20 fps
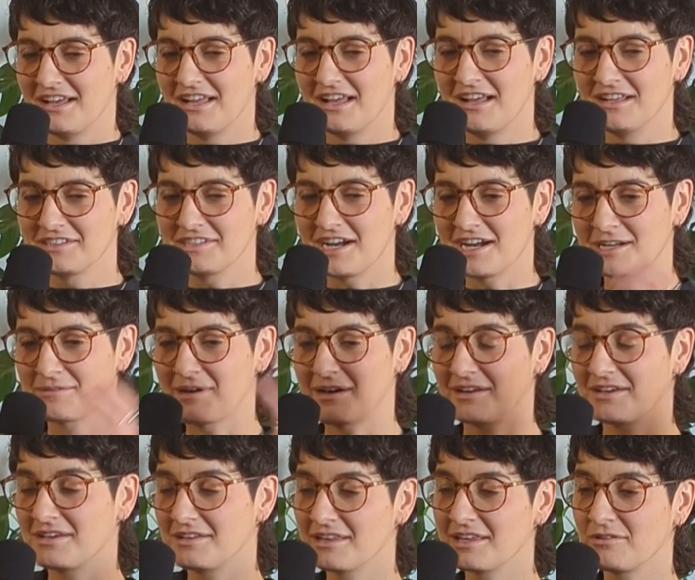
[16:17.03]
I'll talk
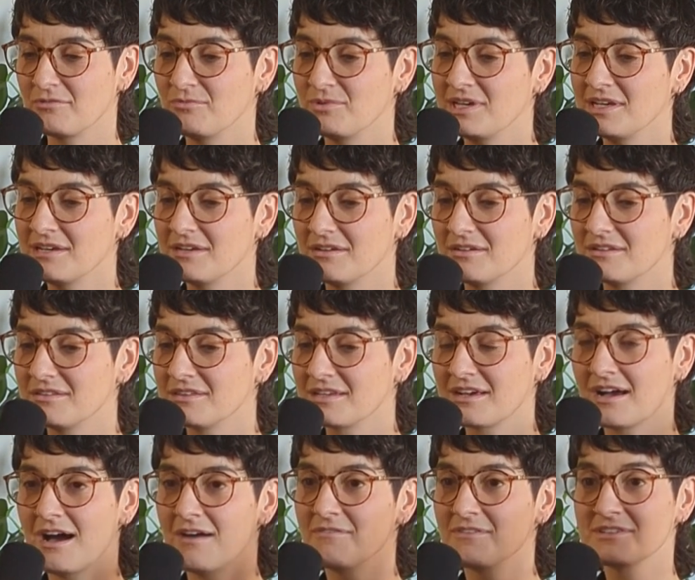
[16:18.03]
about it. Like the
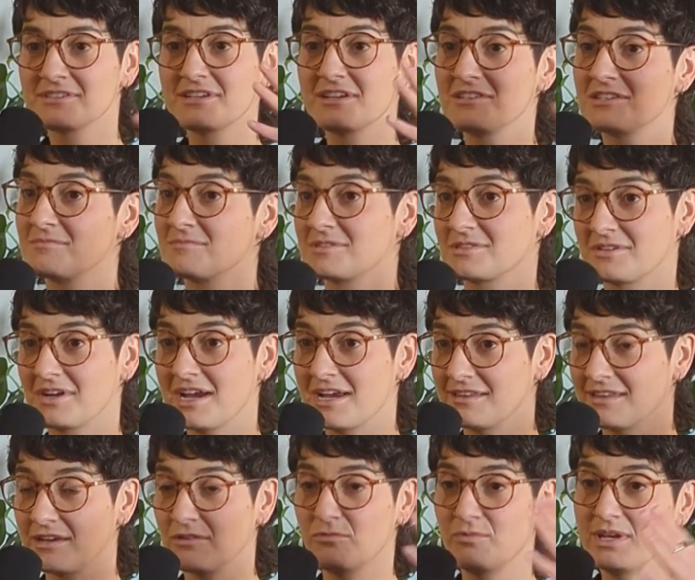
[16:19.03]
conversation was
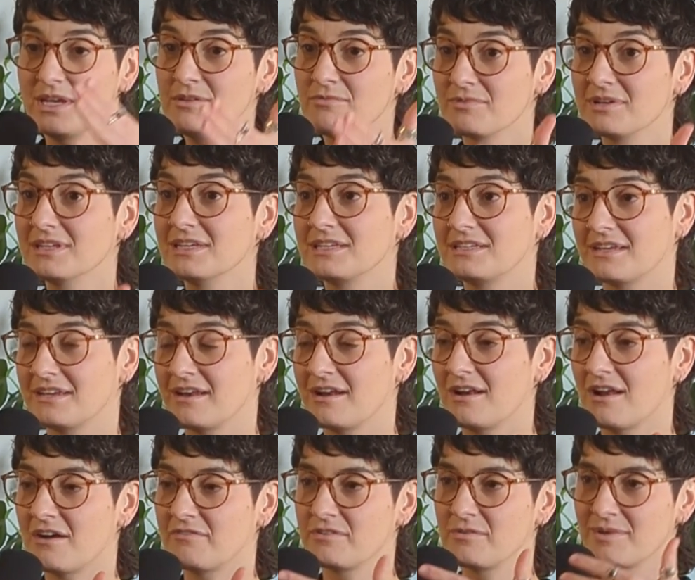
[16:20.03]
great. Like we really did hit it off.